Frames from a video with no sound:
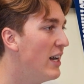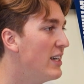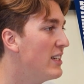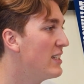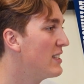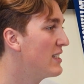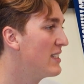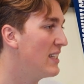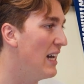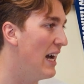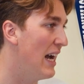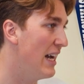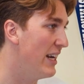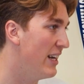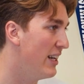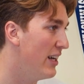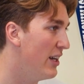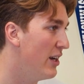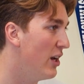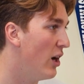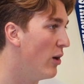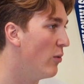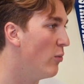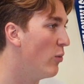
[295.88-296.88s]

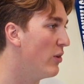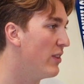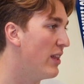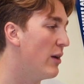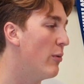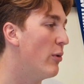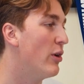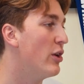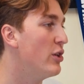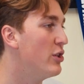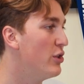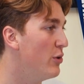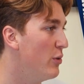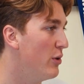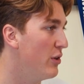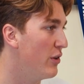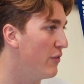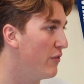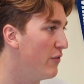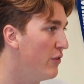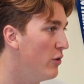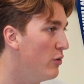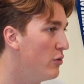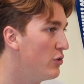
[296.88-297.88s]
undecided on what they want to do in
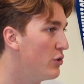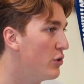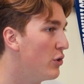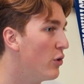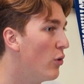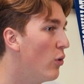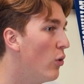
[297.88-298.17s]
the future,